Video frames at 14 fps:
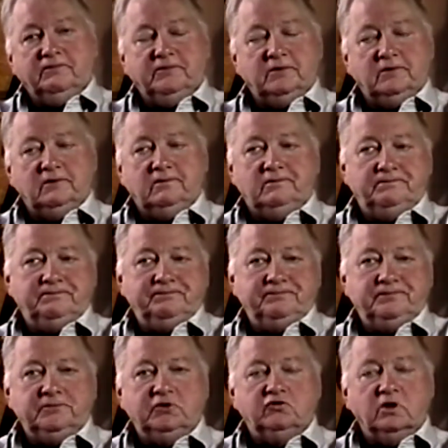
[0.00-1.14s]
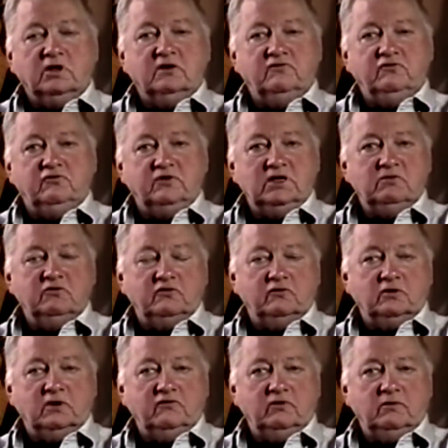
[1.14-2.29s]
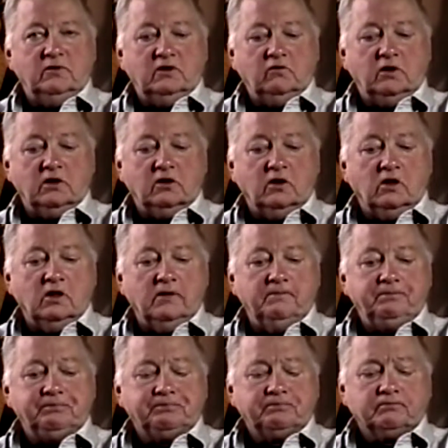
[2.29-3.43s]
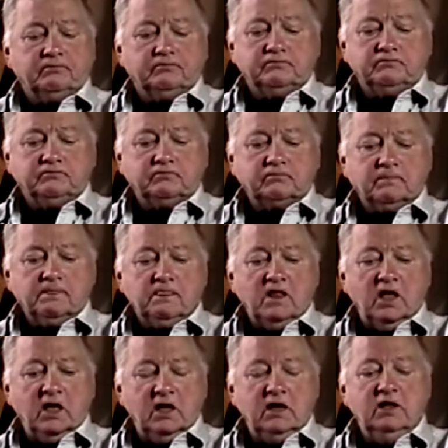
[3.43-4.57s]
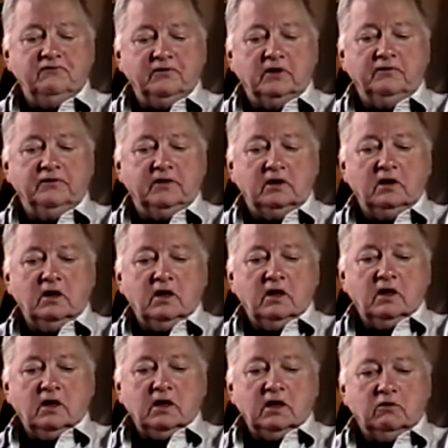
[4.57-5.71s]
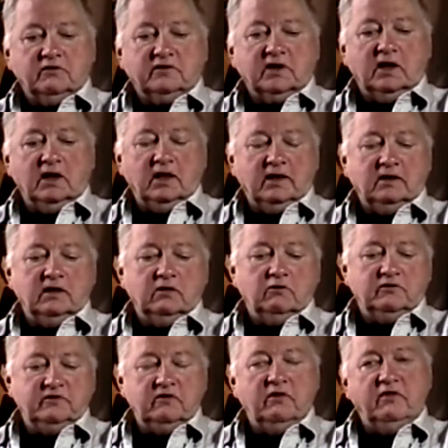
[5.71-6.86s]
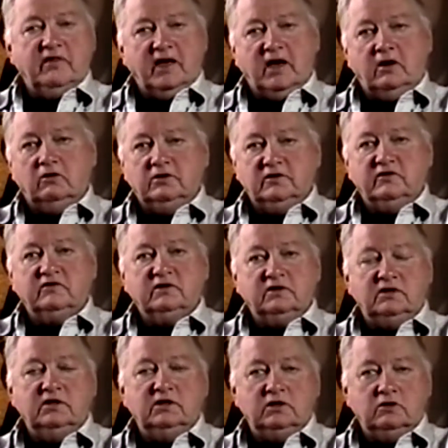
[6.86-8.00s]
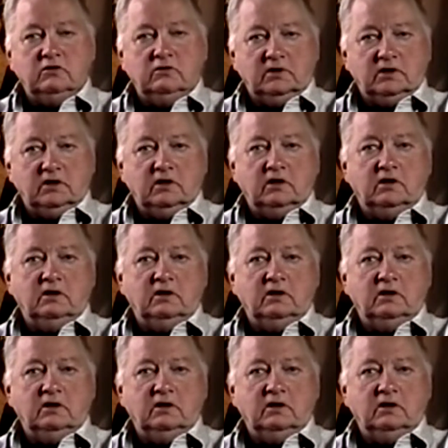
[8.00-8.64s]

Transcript: the drug of dreams, or whatever you might want to call it. And he felt that it was kind of like it was either that or just continue in a